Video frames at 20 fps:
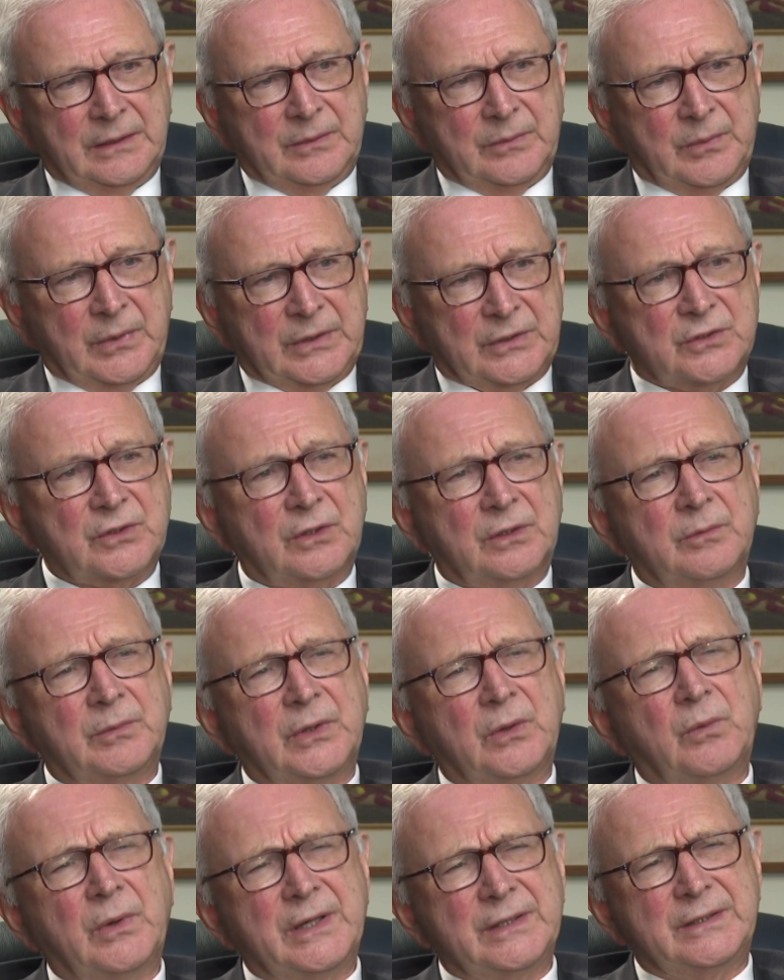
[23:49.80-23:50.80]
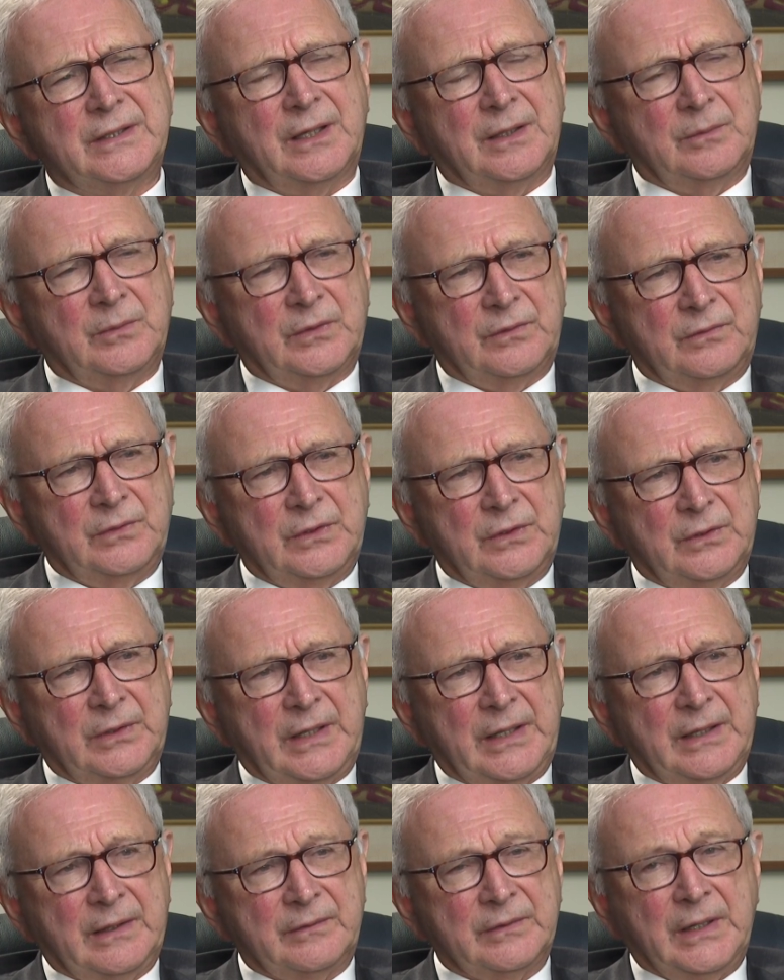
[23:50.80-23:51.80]
but it's going to be a wait time of 1.5
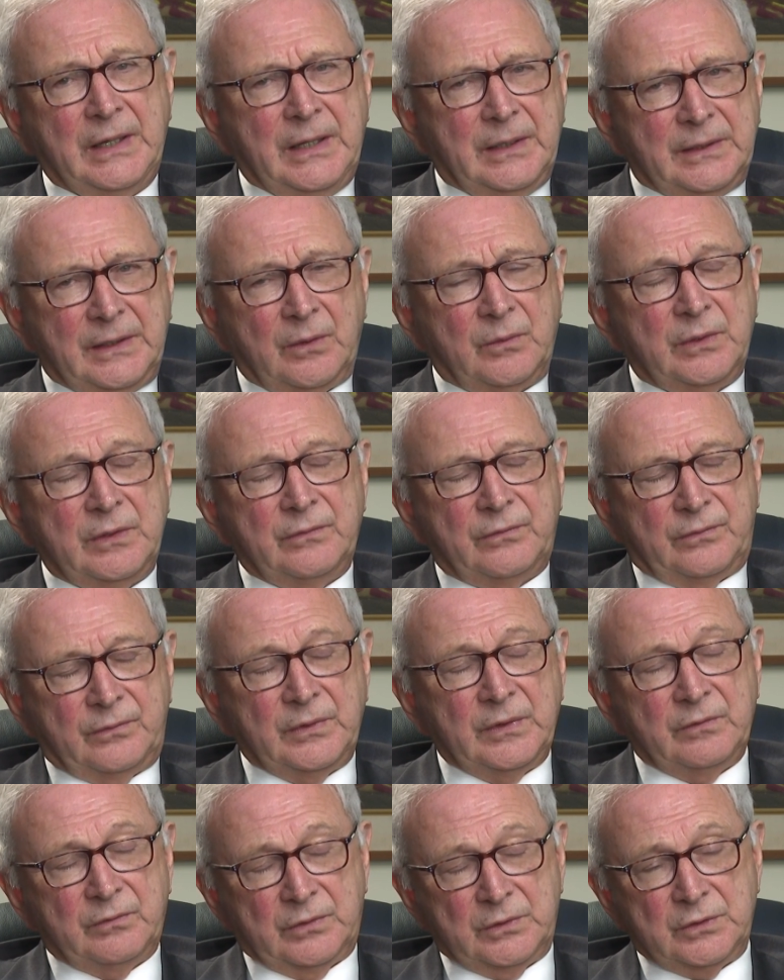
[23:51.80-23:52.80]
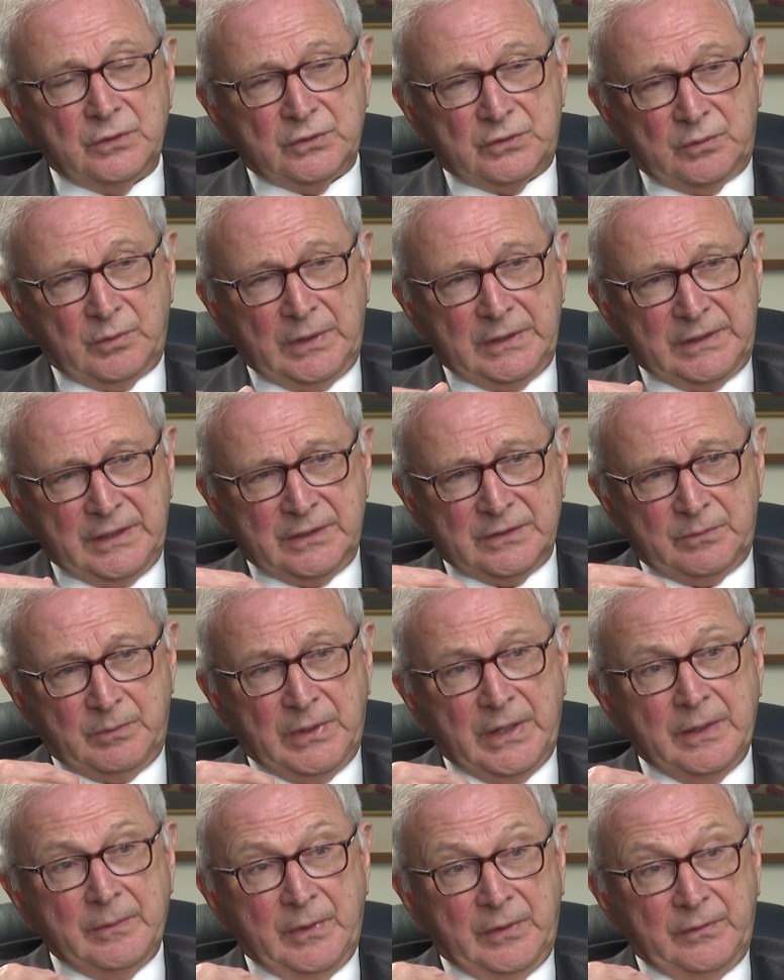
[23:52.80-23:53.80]
years. Now we've reduced wait times
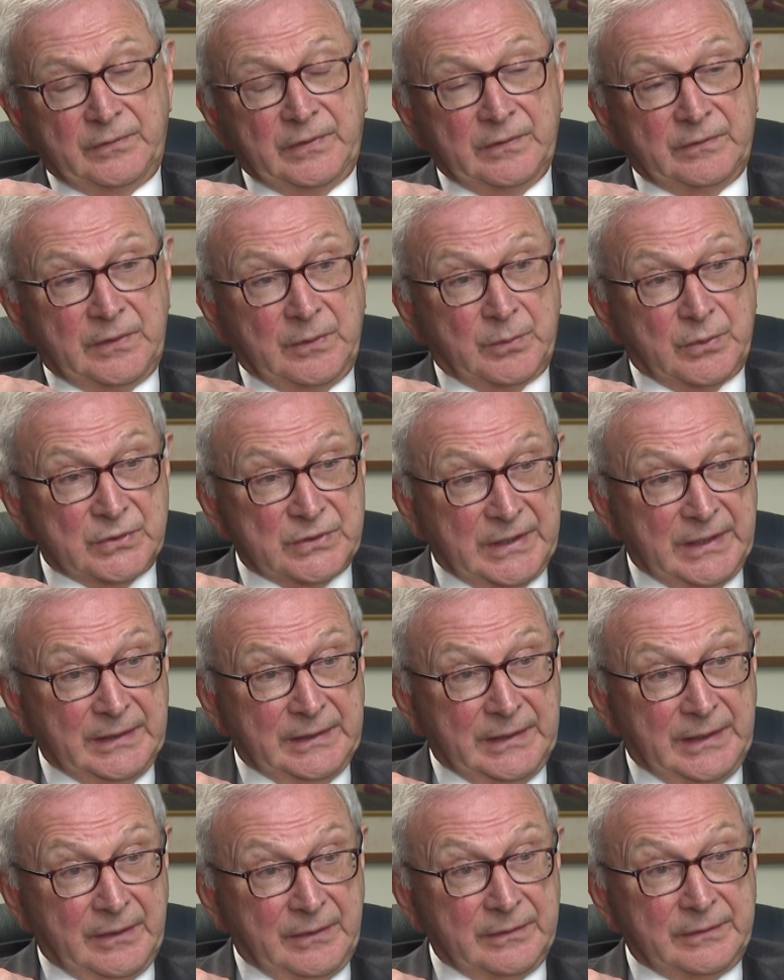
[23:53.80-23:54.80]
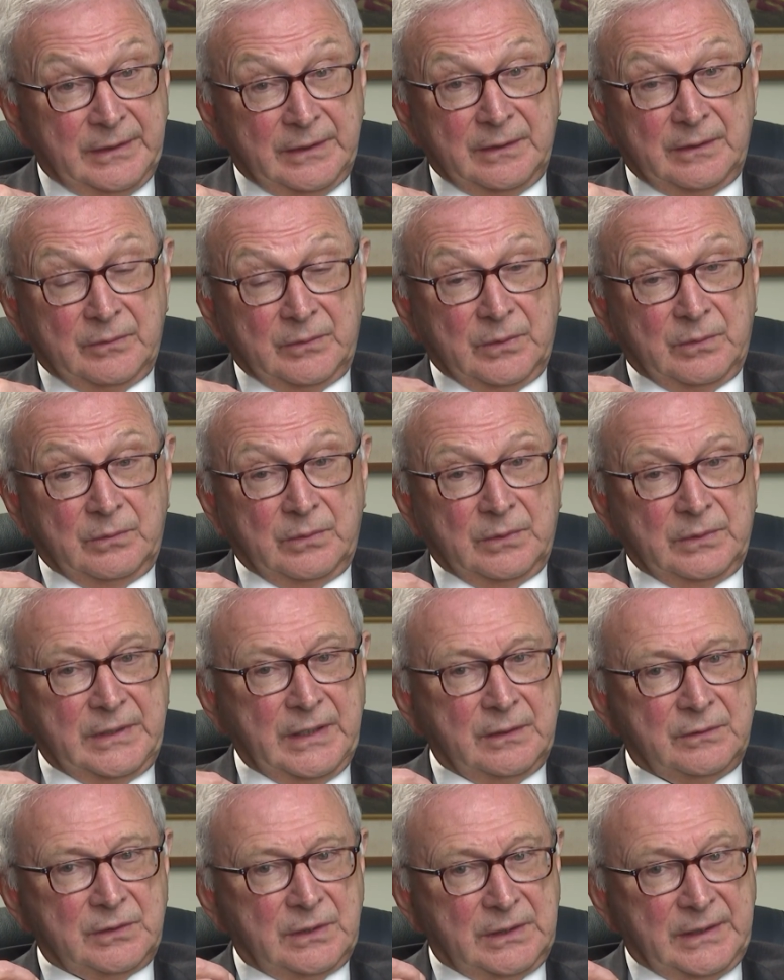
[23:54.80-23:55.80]
by about 50% now. I think we're
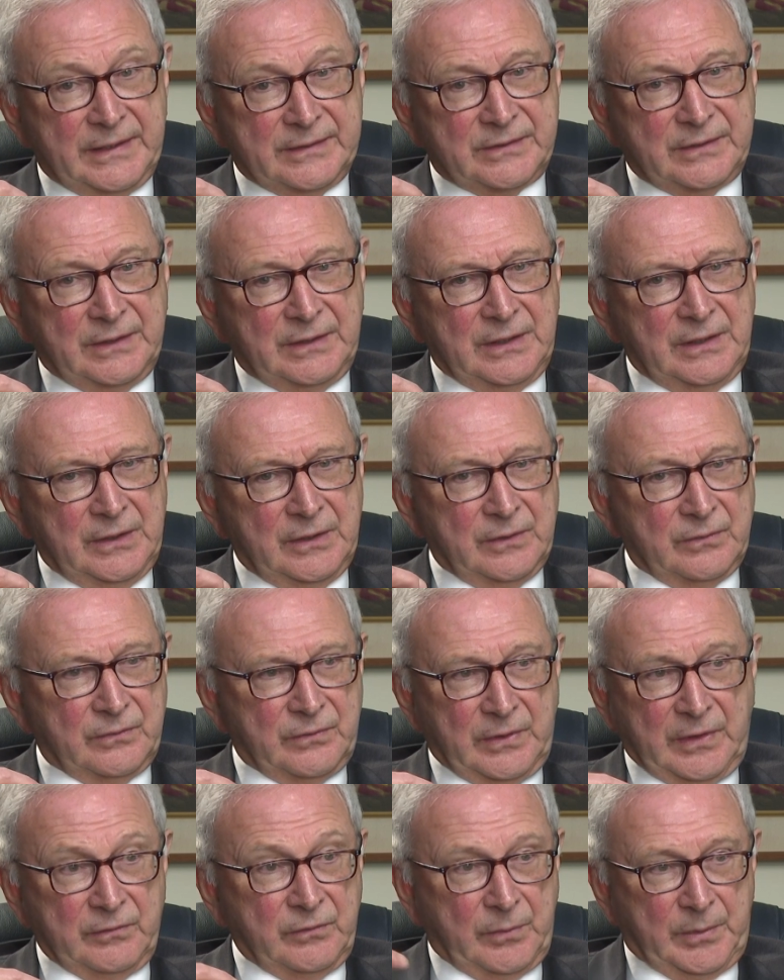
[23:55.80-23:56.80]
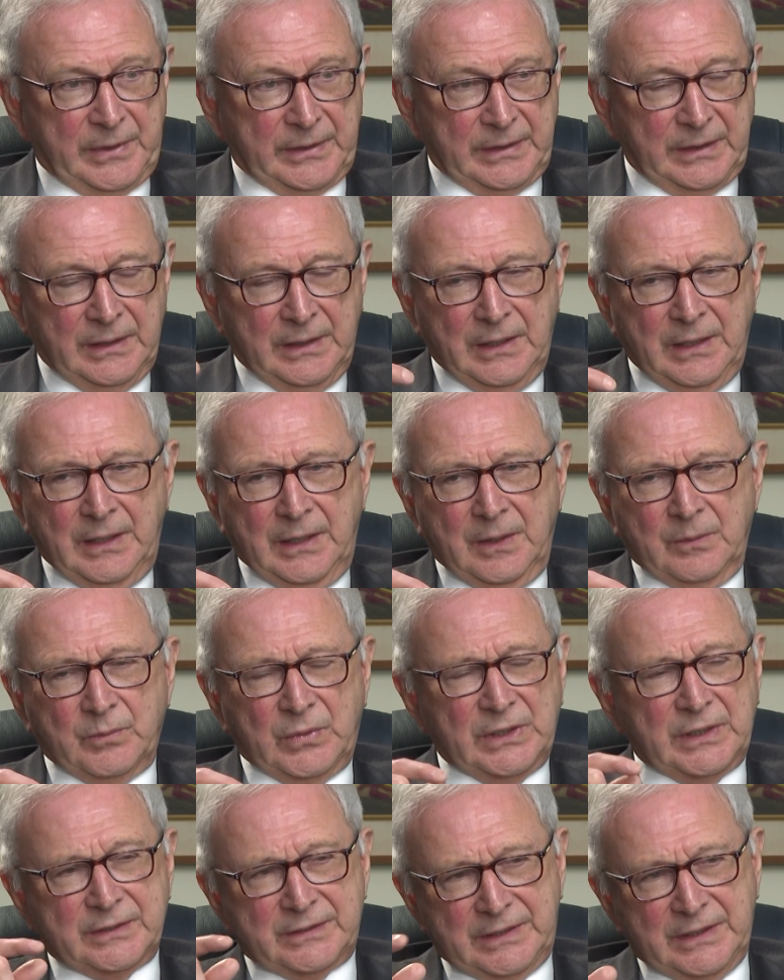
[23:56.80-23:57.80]
down to less than a year for everybody.
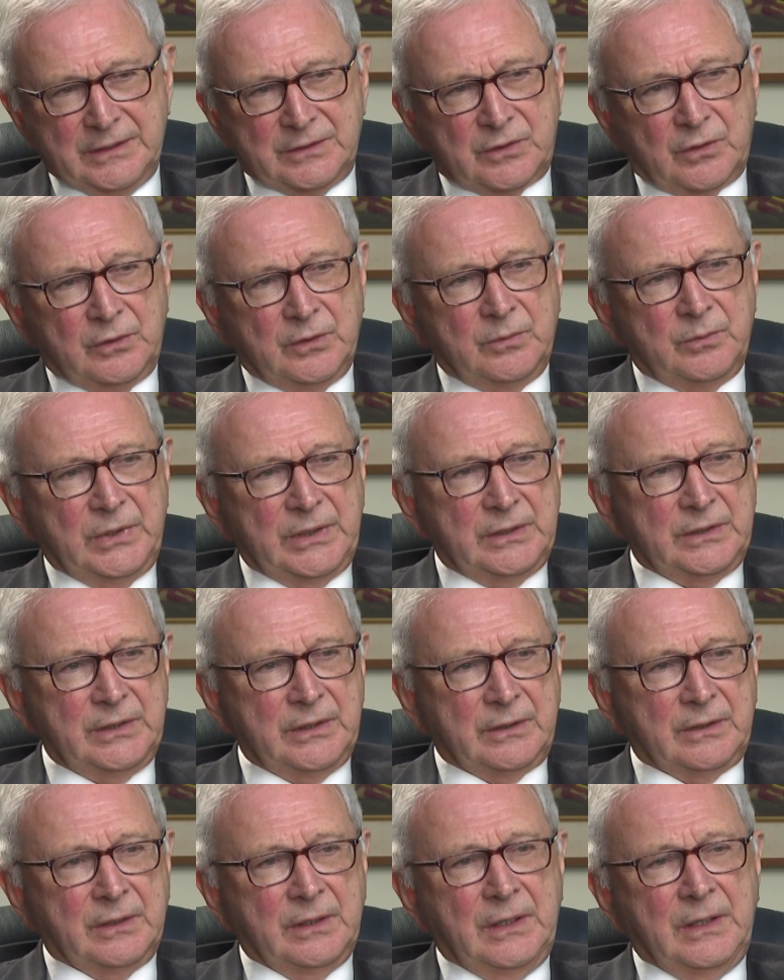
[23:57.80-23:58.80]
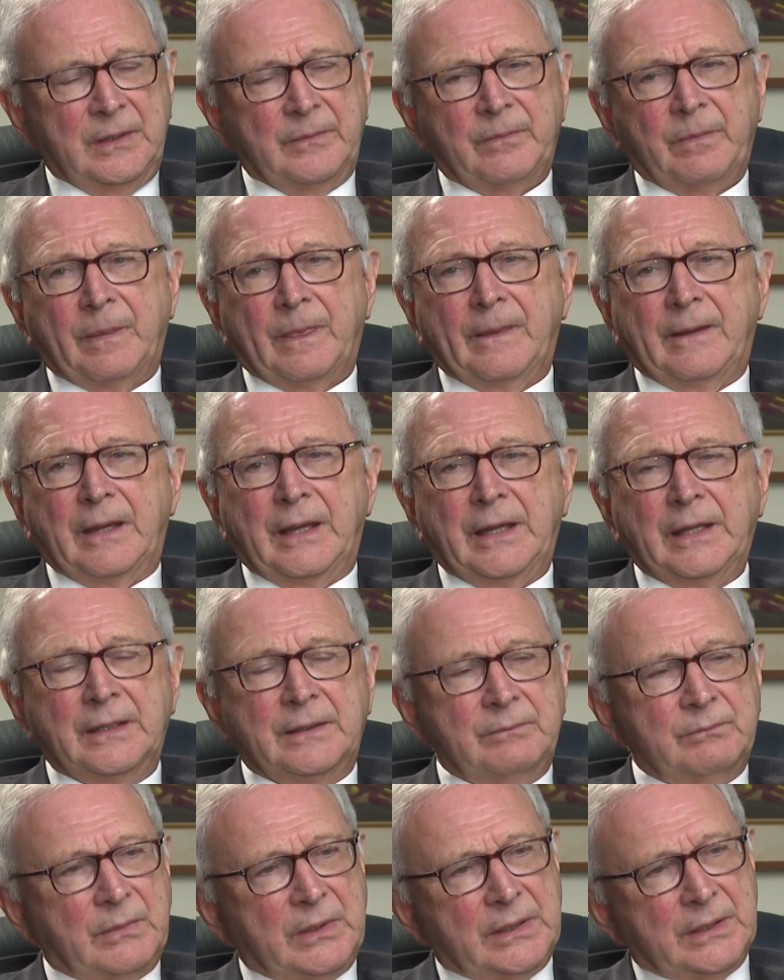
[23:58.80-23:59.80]
But let's say it's going to be a year,
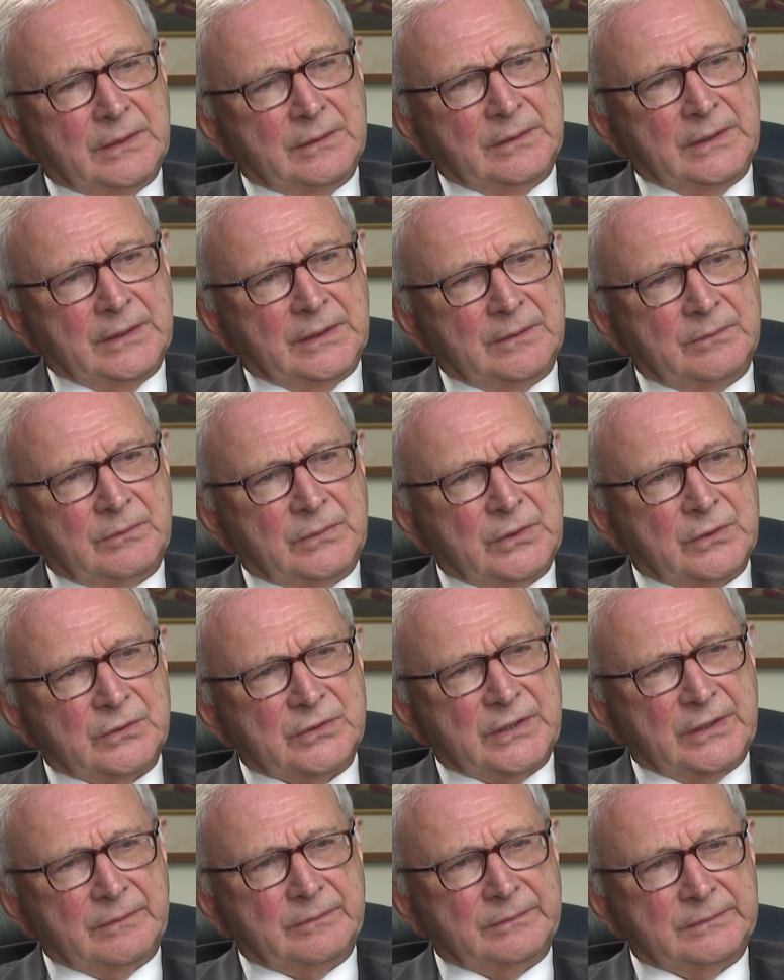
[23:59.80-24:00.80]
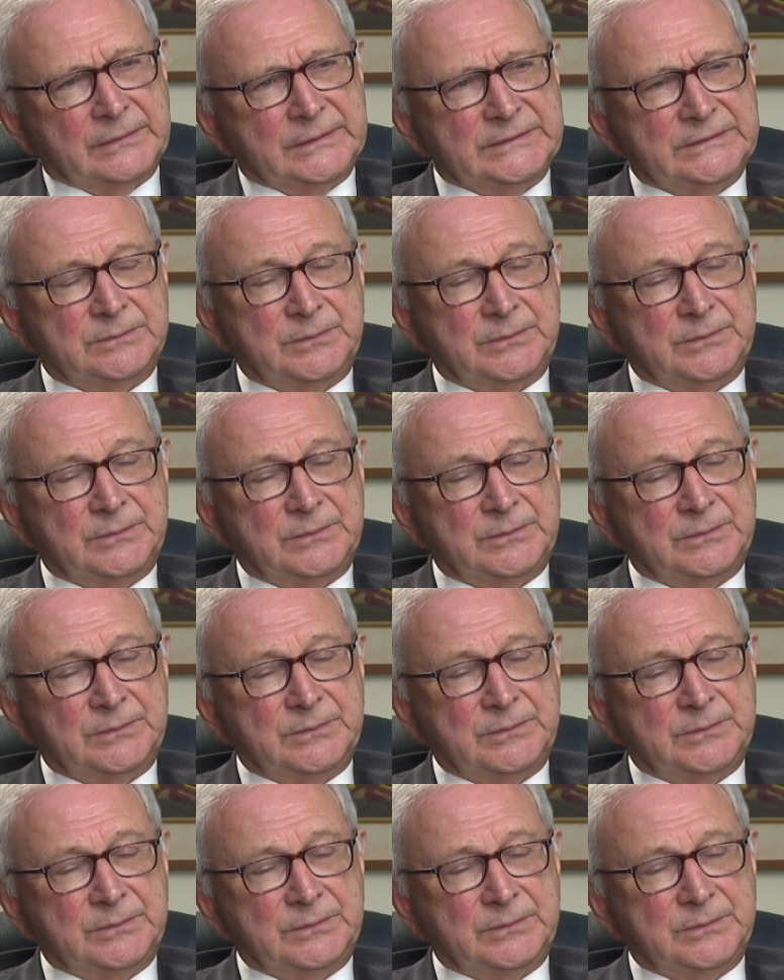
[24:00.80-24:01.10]
and you're saying, oh